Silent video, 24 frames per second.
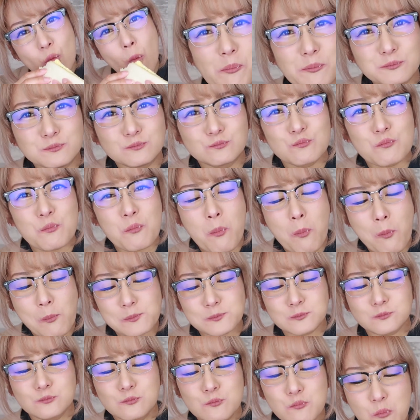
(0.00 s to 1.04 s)

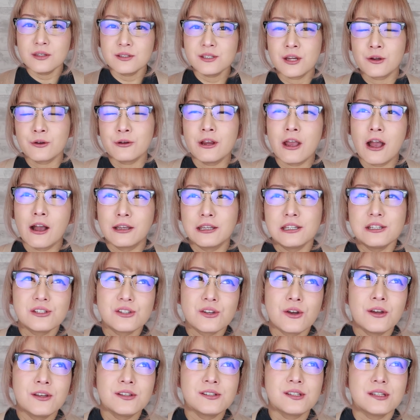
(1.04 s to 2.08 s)
The teriyaki
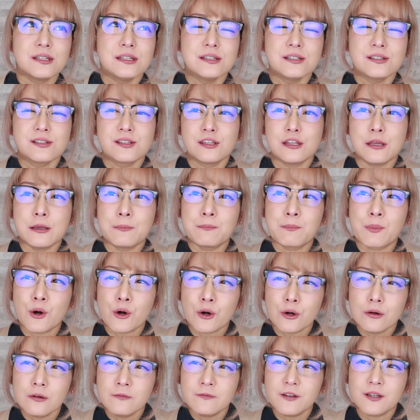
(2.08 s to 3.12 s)
sauce is the
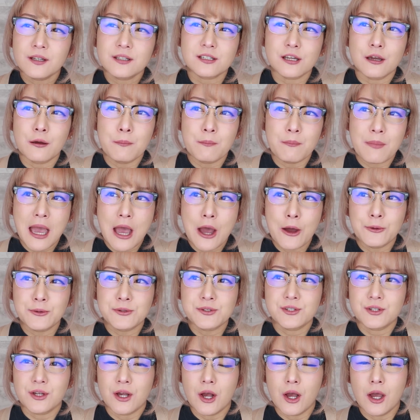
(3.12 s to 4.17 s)
perfect
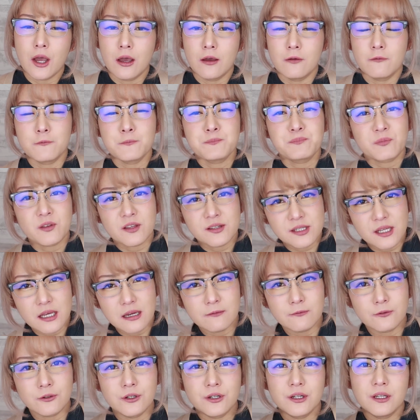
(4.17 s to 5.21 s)
amount of
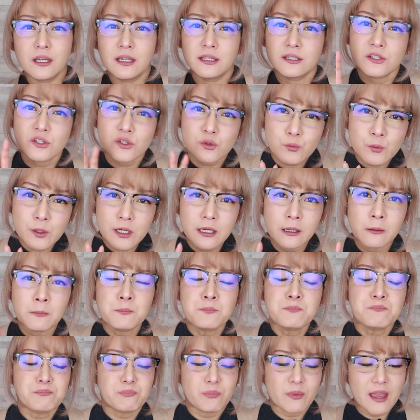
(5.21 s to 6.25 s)
savory and sweet,
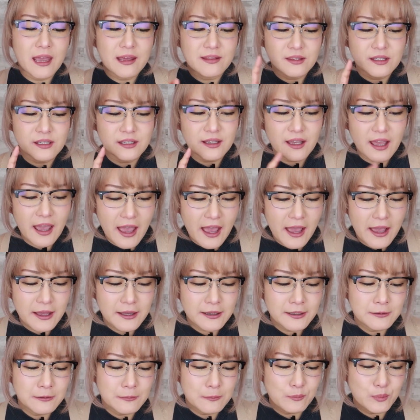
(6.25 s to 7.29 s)
and the
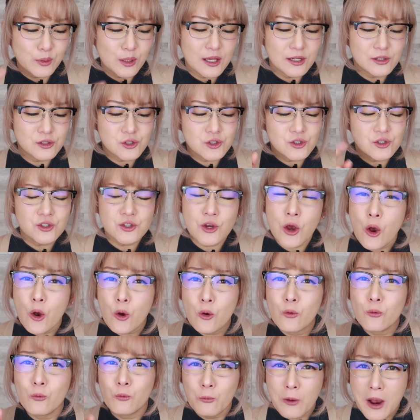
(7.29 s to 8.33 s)
egg blends
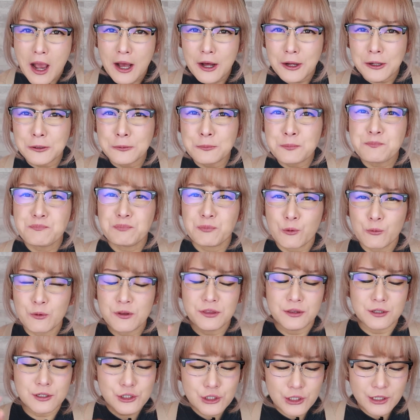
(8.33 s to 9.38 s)
so well
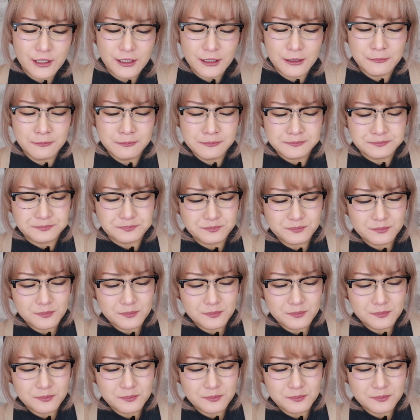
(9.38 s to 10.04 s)
with the chicken,